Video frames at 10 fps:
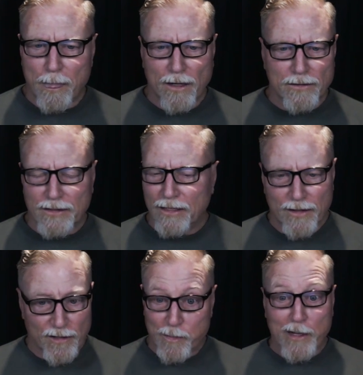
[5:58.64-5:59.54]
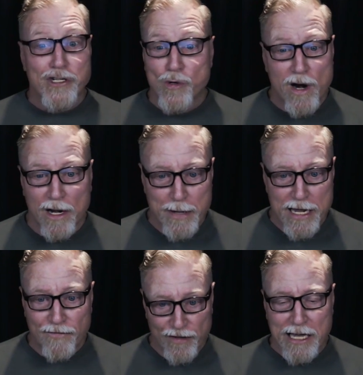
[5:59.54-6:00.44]
the place you want to
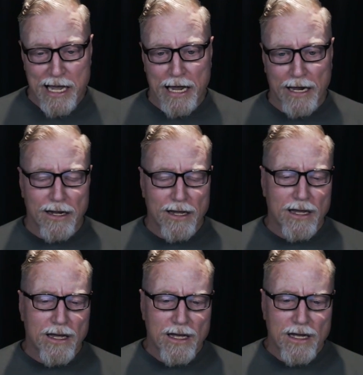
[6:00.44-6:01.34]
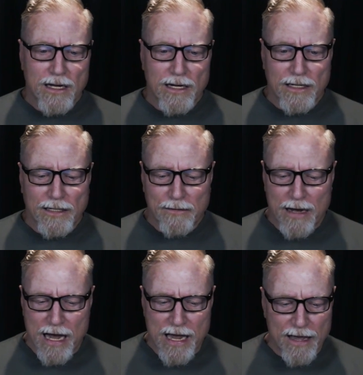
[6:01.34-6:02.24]
be if you can.
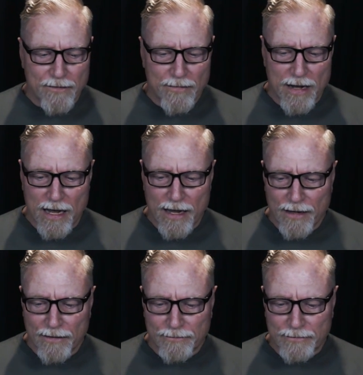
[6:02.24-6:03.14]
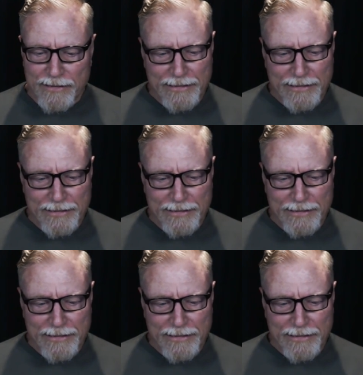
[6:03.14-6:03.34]
I am